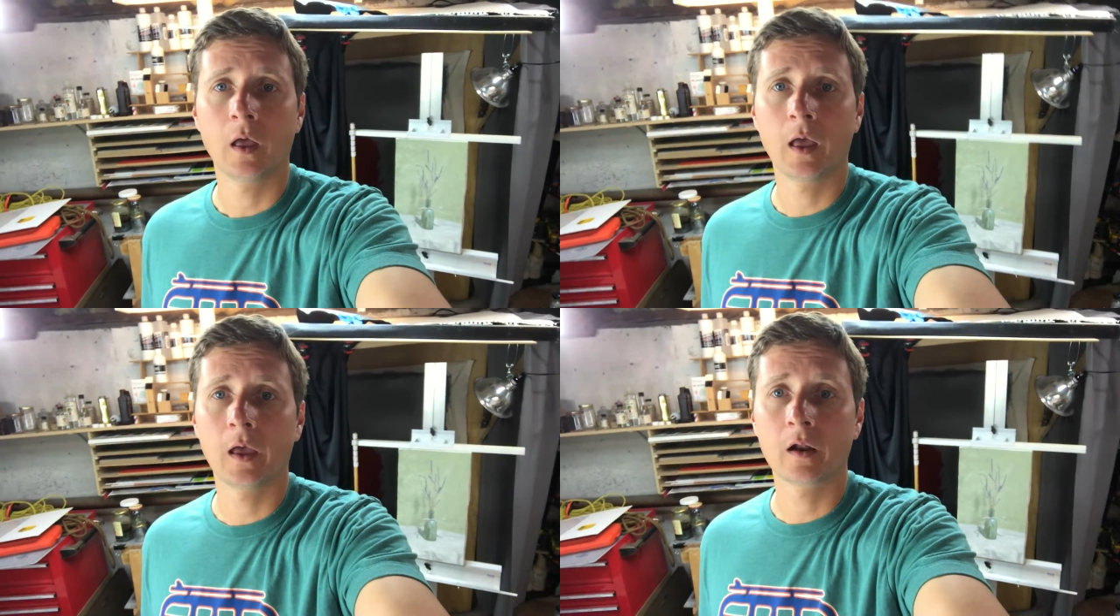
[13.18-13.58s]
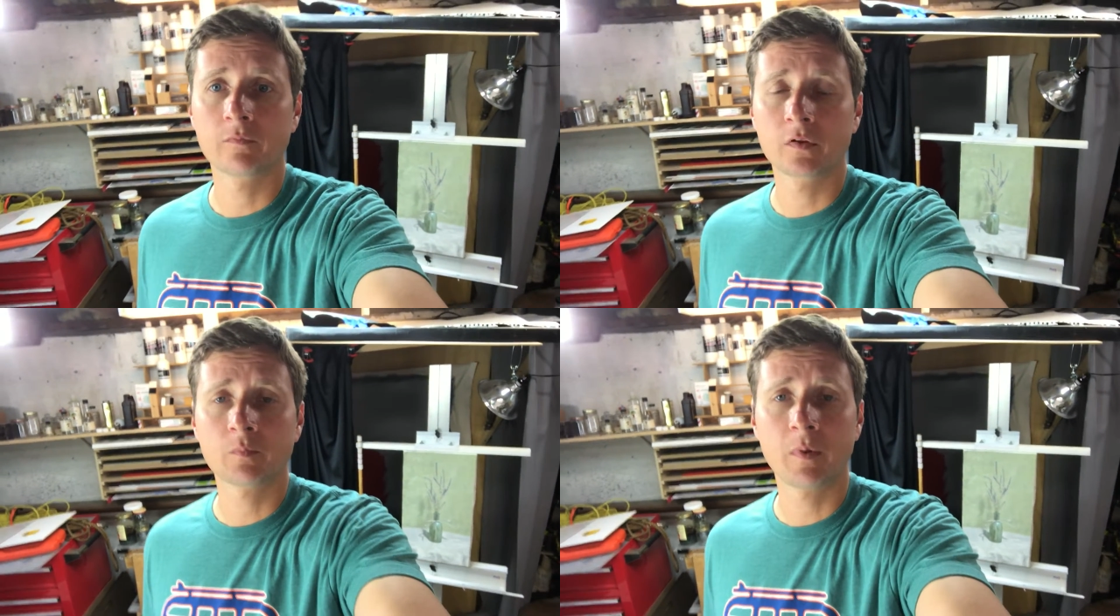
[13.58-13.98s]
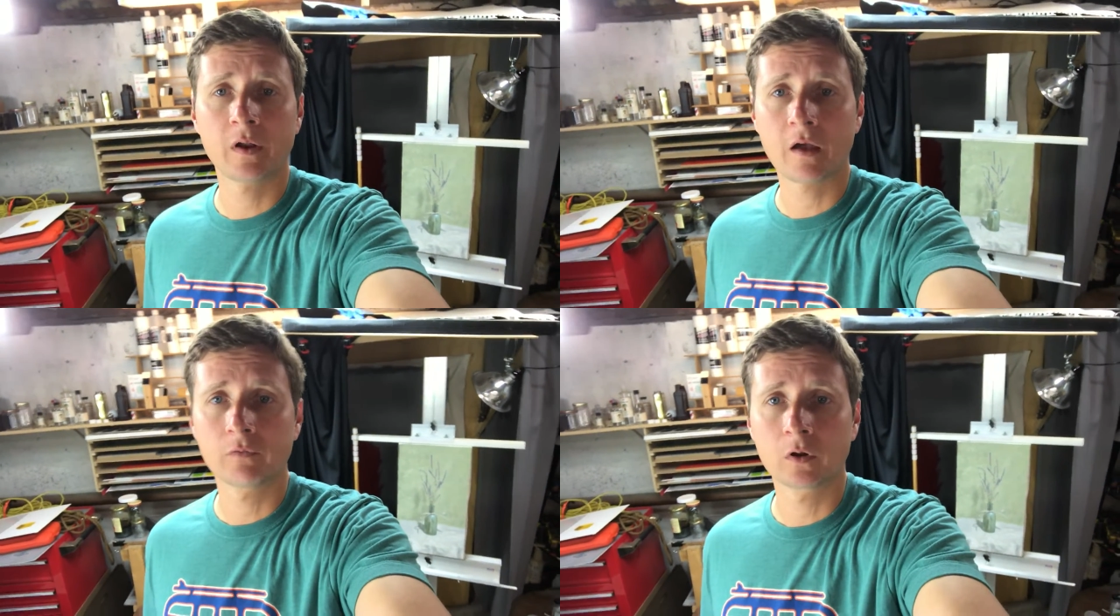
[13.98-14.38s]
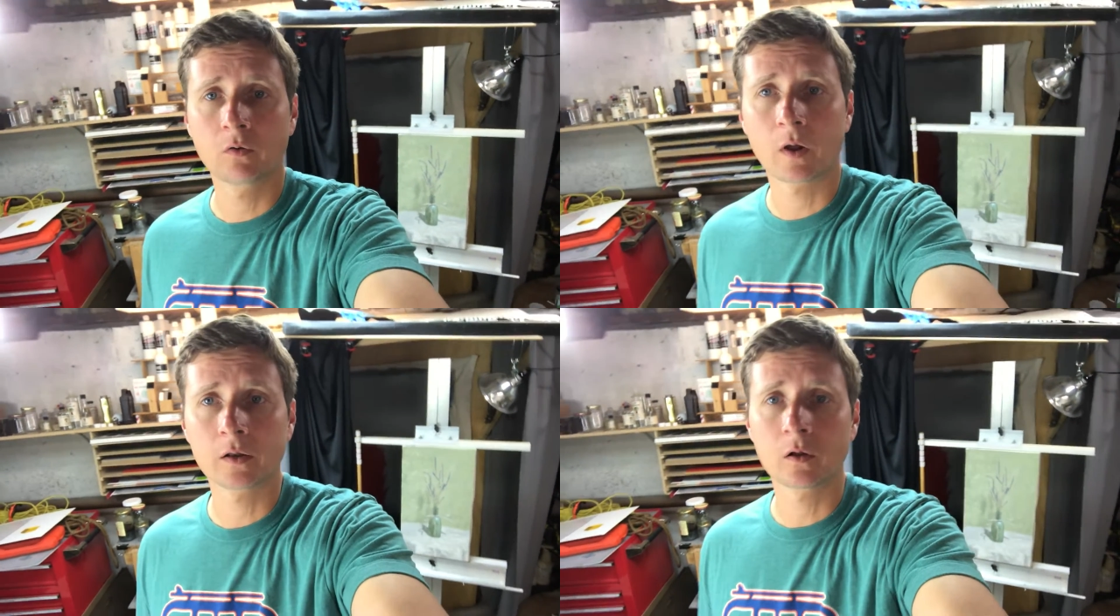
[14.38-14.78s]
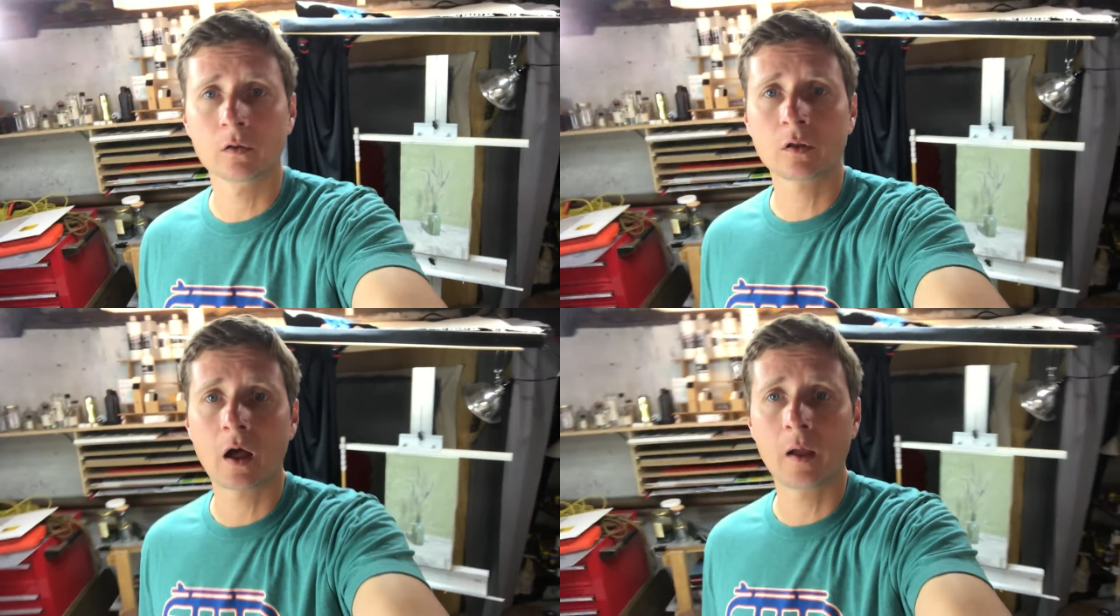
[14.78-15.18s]
and I've just been having a grand
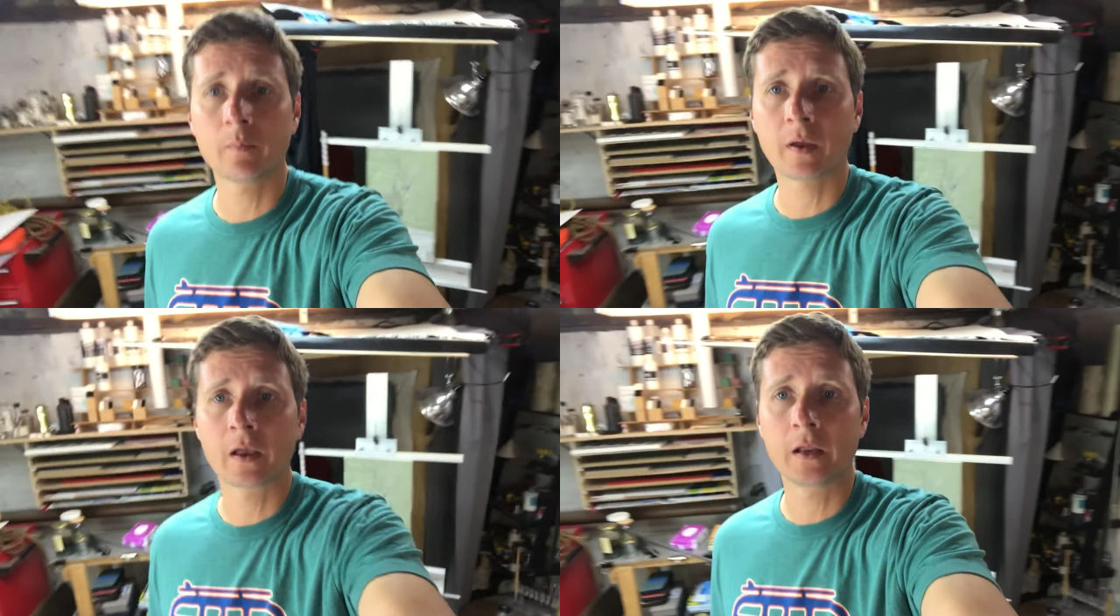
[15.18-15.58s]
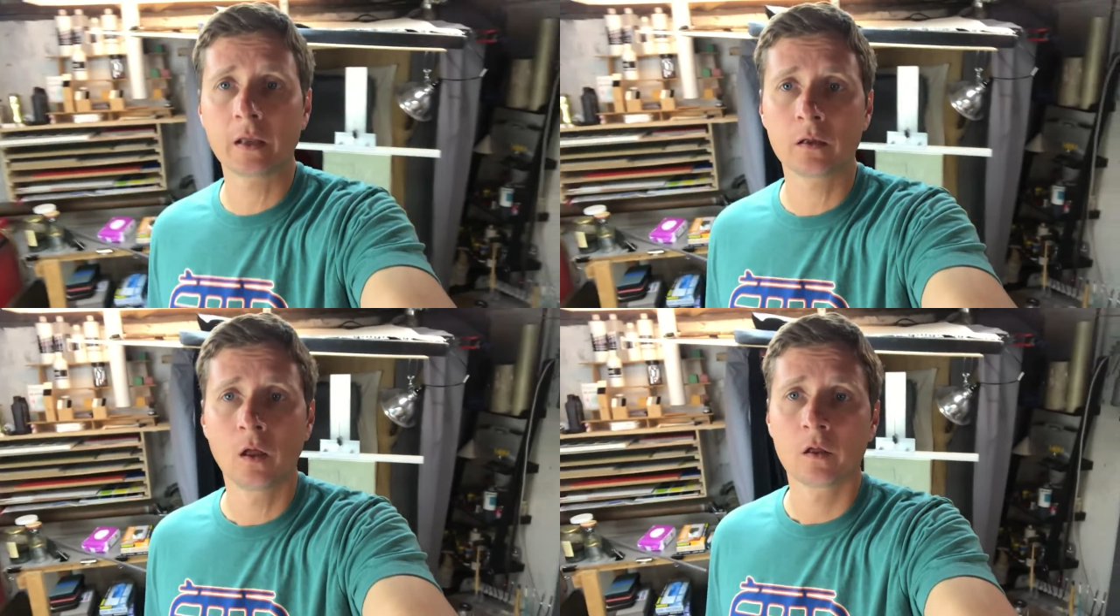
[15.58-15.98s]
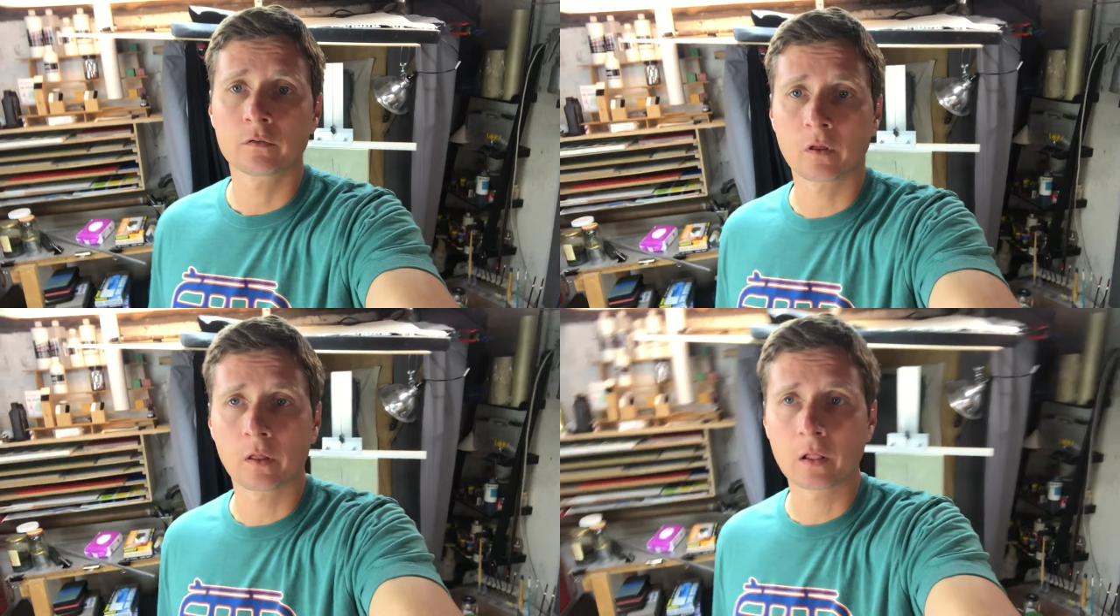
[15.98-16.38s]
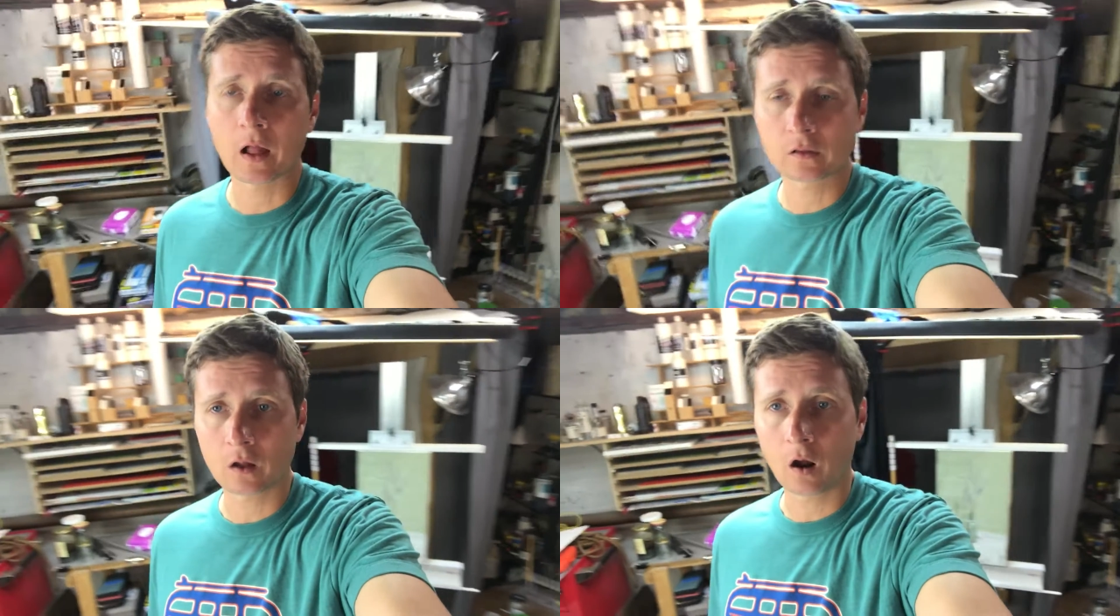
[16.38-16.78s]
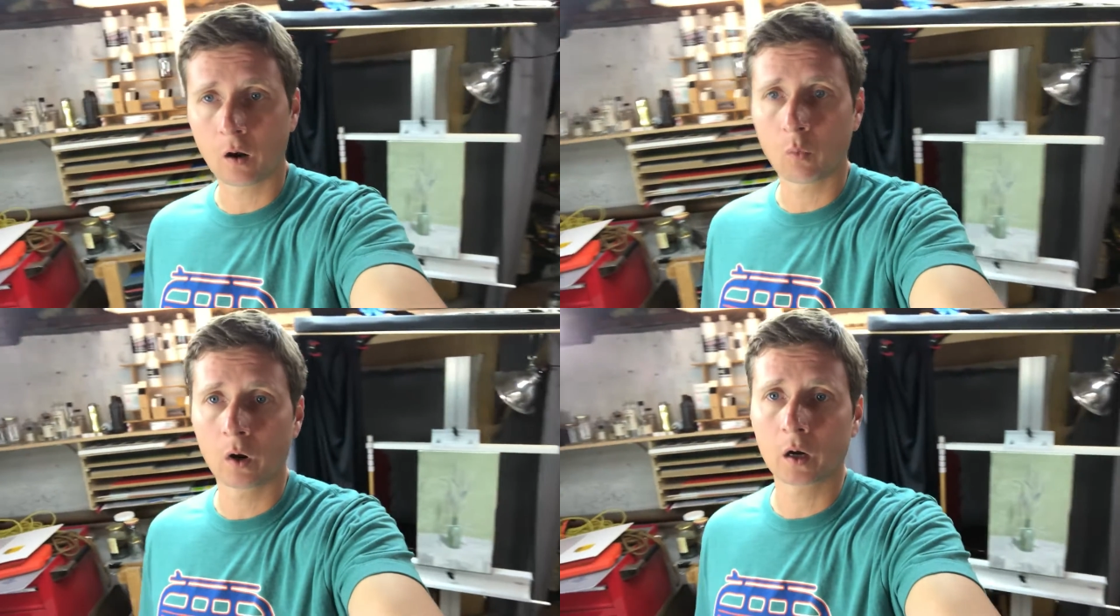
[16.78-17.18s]
old time painting, selling lots of
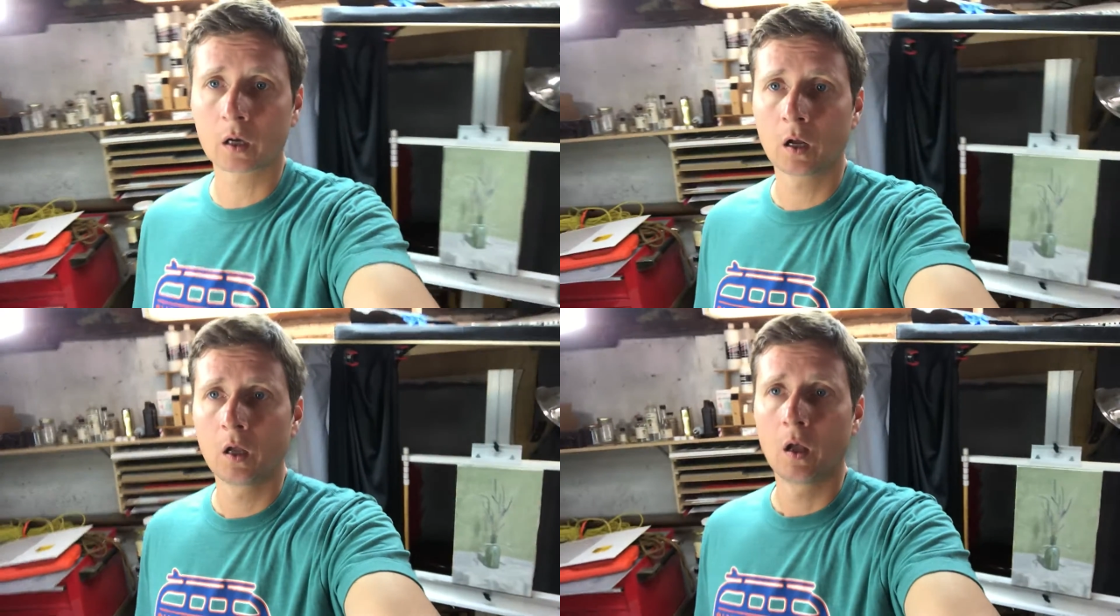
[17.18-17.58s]
artwork,